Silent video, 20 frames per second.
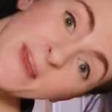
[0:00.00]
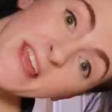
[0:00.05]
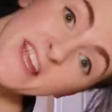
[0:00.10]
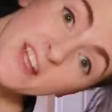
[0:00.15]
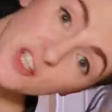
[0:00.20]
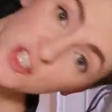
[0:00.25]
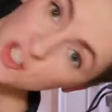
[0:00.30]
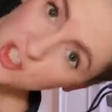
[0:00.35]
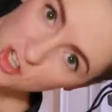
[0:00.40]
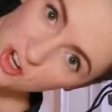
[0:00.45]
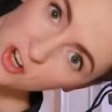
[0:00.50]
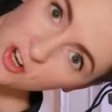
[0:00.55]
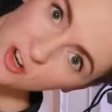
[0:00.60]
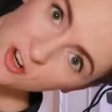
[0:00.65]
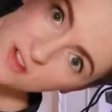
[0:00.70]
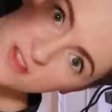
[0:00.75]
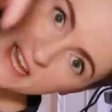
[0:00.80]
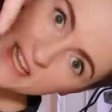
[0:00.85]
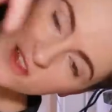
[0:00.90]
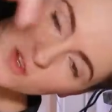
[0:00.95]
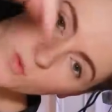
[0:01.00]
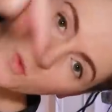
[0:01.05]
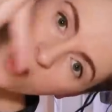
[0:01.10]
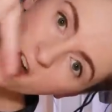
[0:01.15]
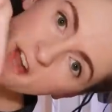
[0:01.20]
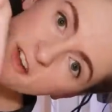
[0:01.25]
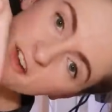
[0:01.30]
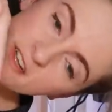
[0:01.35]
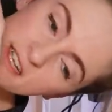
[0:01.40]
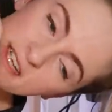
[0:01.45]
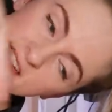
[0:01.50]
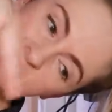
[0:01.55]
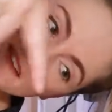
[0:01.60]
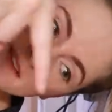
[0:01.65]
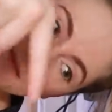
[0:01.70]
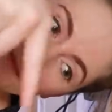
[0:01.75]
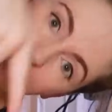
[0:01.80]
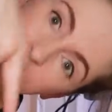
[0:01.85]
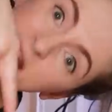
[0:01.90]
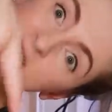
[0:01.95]
make sure that the water
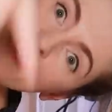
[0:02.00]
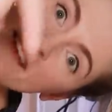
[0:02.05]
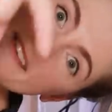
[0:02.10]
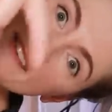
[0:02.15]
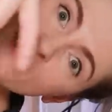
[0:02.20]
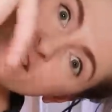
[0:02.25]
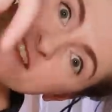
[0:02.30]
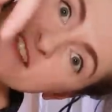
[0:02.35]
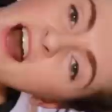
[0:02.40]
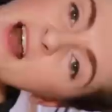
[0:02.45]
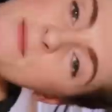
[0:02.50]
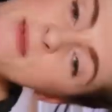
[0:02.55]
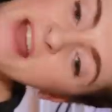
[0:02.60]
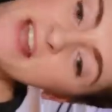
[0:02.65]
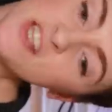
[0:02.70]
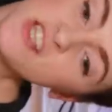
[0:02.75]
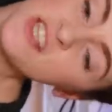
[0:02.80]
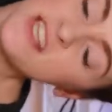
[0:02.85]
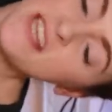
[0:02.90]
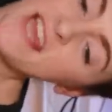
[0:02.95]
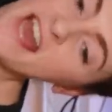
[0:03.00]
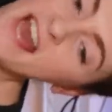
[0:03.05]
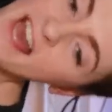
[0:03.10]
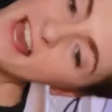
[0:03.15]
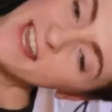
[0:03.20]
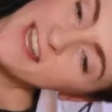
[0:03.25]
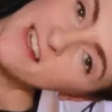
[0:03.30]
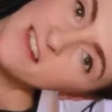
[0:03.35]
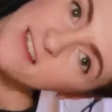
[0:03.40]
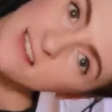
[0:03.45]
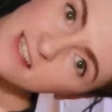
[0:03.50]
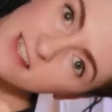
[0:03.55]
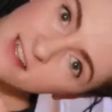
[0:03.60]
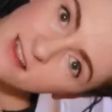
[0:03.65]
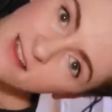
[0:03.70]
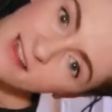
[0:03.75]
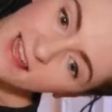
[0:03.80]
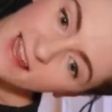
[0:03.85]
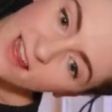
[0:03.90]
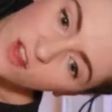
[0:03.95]
doesn't miss, I'm actually adding a
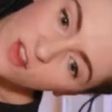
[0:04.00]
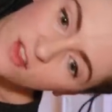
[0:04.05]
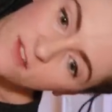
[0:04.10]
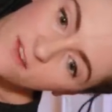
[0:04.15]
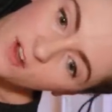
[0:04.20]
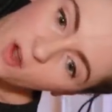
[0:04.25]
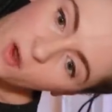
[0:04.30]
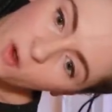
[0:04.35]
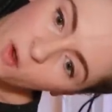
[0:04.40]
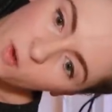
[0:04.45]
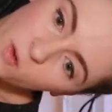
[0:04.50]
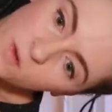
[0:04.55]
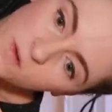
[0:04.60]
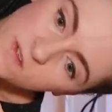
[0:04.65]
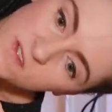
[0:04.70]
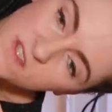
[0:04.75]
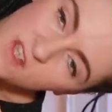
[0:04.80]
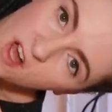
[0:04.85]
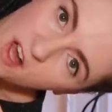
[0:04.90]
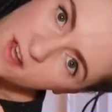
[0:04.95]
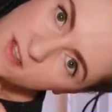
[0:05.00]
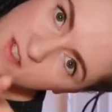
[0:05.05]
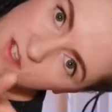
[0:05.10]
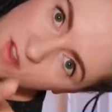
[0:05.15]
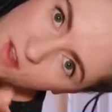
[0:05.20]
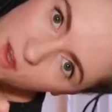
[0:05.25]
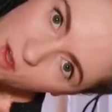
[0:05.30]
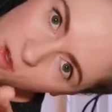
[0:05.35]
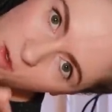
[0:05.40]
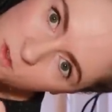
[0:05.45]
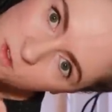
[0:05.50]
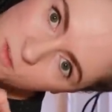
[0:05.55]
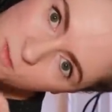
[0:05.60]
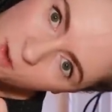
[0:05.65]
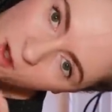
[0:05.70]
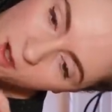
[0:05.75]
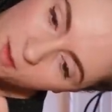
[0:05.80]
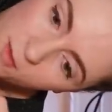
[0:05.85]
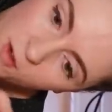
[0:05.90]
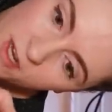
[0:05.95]
little length of hose onto the hose
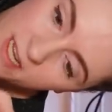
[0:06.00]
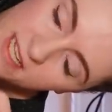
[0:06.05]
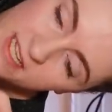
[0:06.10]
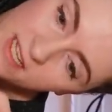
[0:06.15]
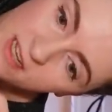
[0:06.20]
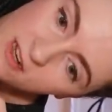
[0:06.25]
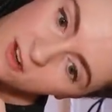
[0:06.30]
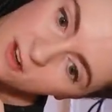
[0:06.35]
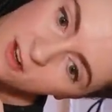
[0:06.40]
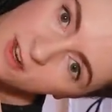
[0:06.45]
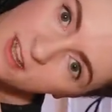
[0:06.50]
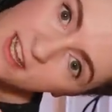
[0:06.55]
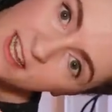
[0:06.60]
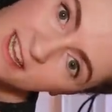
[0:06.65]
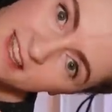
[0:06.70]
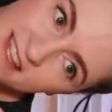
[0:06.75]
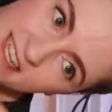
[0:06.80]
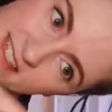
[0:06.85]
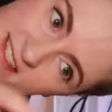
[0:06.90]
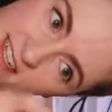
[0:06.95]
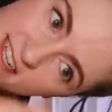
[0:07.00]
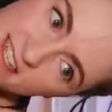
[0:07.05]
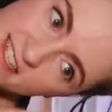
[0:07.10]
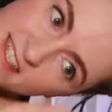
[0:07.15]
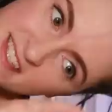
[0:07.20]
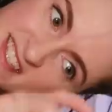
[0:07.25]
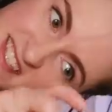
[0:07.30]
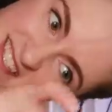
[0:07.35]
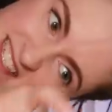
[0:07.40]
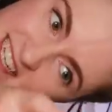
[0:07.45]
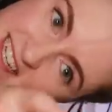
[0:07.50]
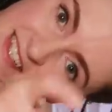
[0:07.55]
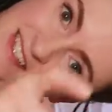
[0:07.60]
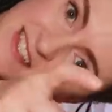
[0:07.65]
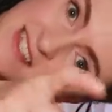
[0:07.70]
barb right here that's gonna stick